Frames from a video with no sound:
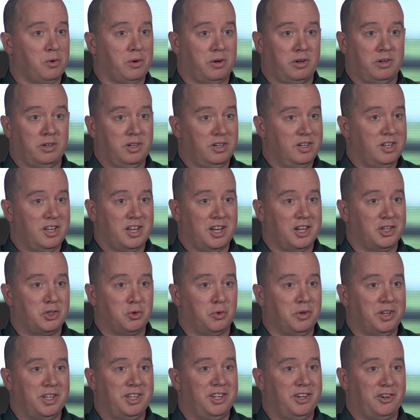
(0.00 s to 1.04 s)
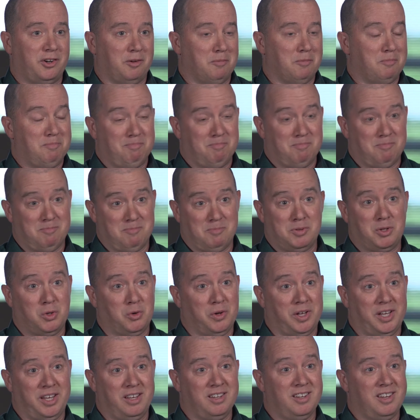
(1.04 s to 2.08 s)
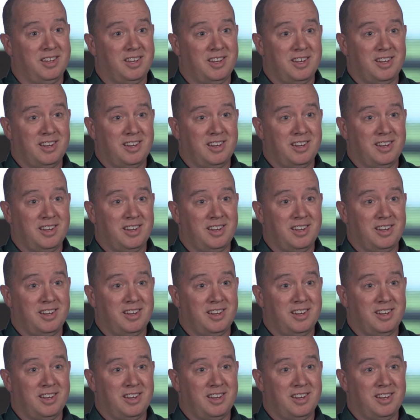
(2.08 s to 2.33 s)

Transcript: or a 20-year employee.